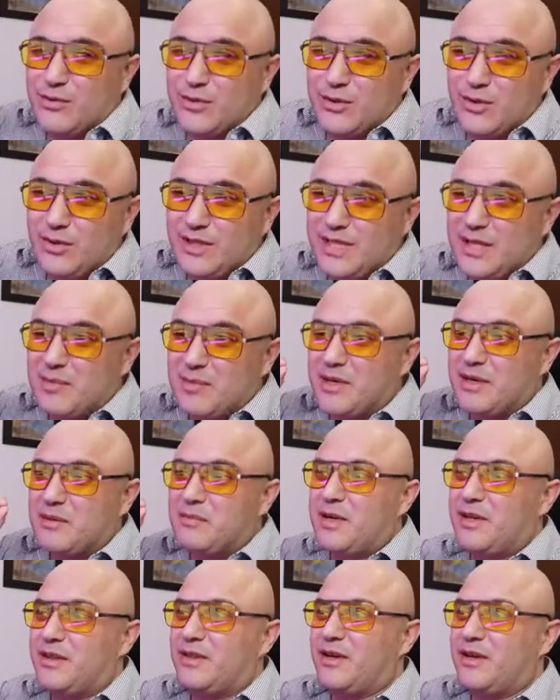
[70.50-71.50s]
was only about a
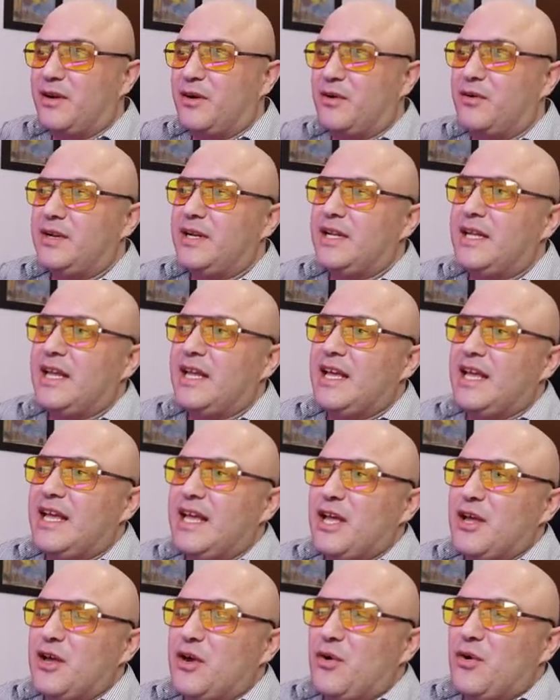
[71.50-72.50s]
month ago.
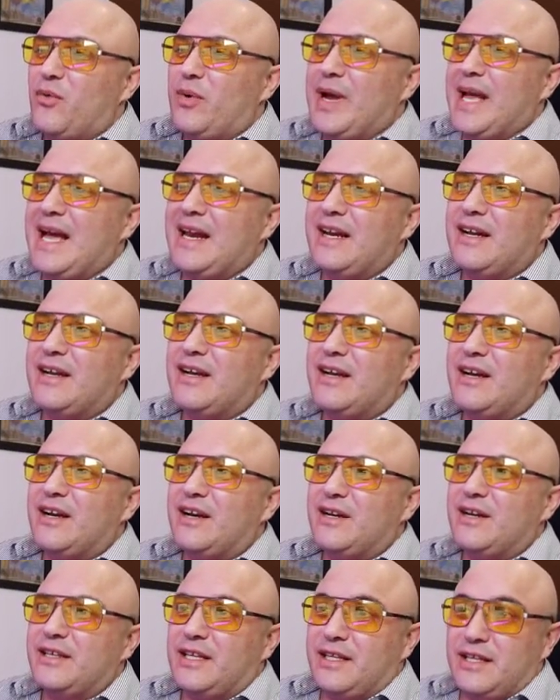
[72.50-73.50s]
We had
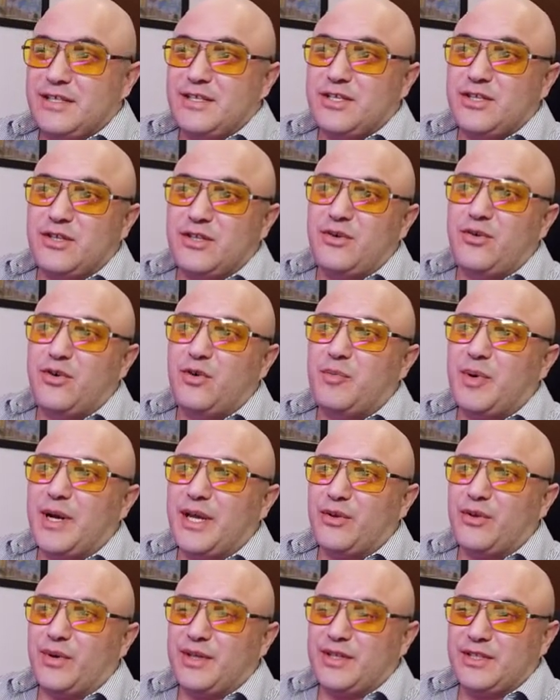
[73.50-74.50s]
and this is the group, by
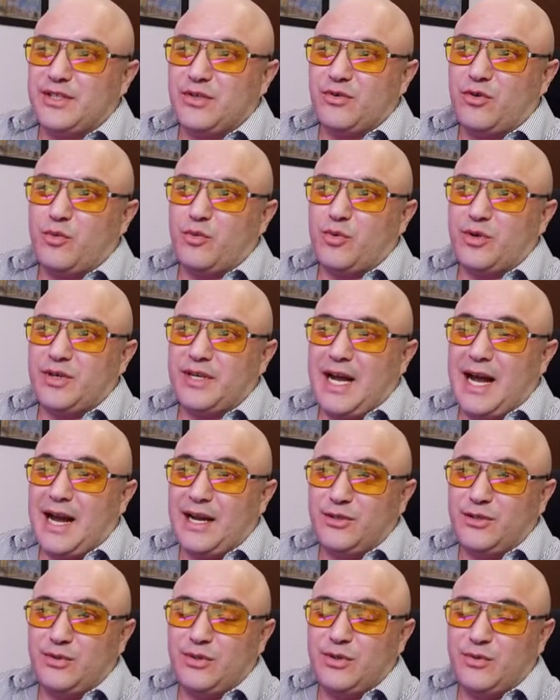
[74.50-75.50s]
the way. This is the group where I
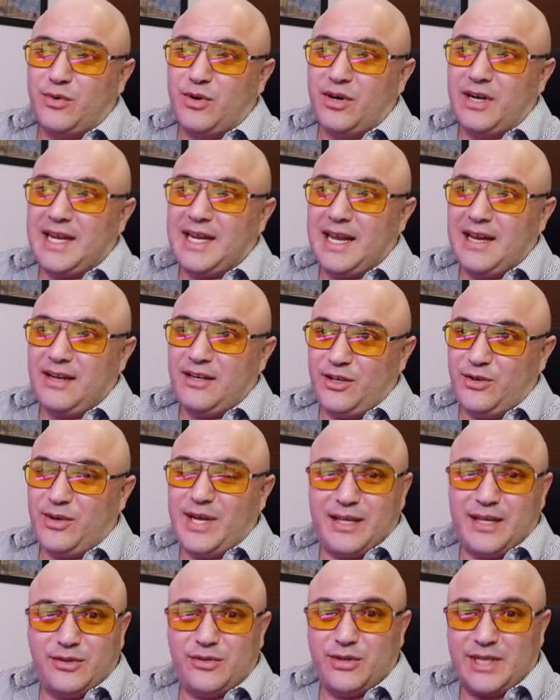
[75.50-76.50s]
do the work and you
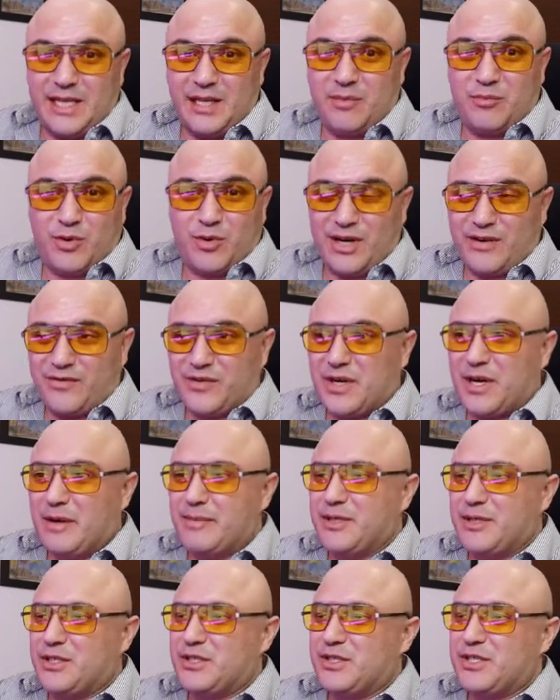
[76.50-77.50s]
get to keep whatever
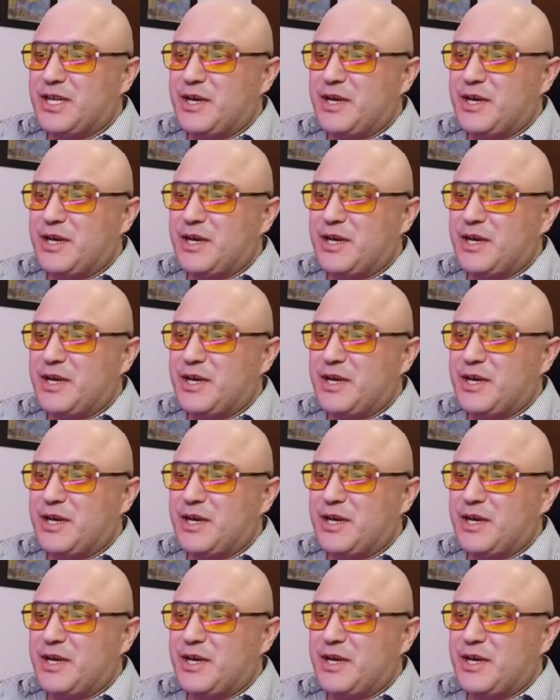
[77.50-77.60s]
commissions